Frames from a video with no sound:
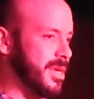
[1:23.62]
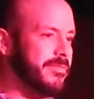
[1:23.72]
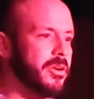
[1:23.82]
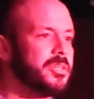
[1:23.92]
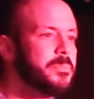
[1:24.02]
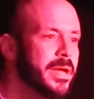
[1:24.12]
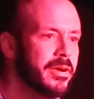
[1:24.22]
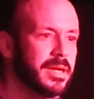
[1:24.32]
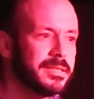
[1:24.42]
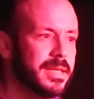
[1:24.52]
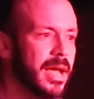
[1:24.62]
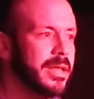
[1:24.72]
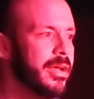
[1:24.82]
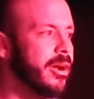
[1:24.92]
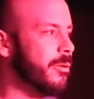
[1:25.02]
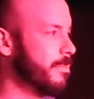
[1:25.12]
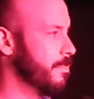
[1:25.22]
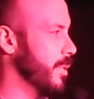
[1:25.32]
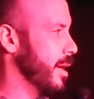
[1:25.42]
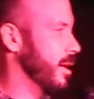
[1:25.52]
ever experienced that here,
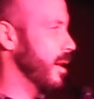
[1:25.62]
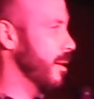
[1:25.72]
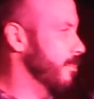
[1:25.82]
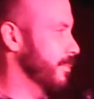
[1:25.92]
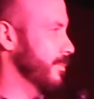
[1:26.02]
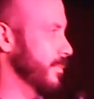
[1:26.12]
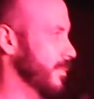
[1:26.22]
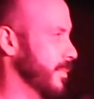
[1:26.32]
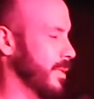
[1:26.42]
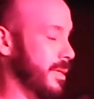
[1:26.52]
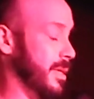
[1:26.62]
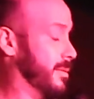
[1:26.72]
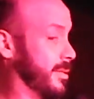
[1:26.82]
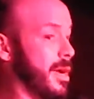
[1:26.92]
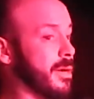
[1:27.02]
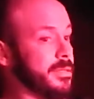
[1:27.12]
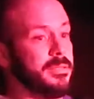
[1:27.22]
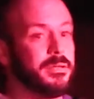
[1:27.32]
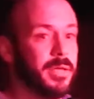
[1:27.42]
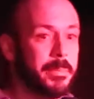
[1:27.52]
but um, it sucks.
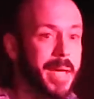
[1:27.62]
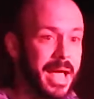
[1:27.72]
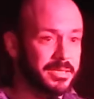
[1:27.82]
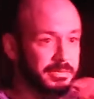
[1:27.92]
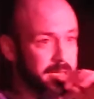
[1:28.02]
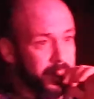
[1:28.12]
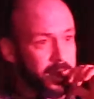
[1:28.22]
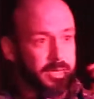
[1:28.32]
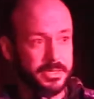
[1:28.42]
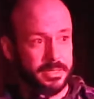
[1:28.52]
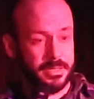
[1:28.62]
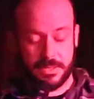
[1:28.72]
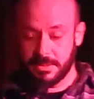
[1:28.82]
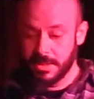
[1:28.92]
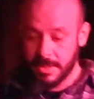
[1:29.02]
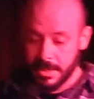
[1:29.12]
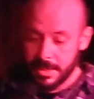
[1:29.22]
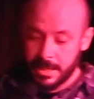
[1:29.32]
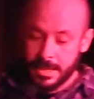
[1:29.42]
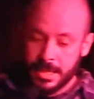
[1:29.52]
Like massive concussions,
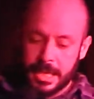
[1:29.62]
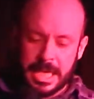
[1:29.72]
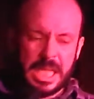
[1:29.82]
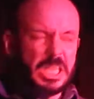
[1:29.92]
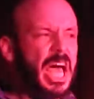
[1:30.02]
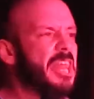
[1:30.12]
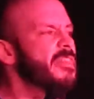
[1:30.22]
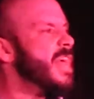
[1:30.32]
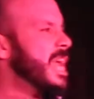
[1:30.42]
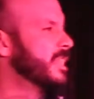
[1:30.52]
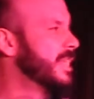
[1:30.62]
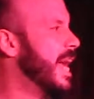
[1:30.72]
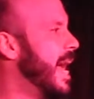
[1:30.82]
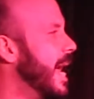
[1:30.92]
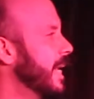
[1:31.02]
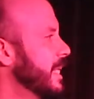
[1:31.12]
lot of things, uh,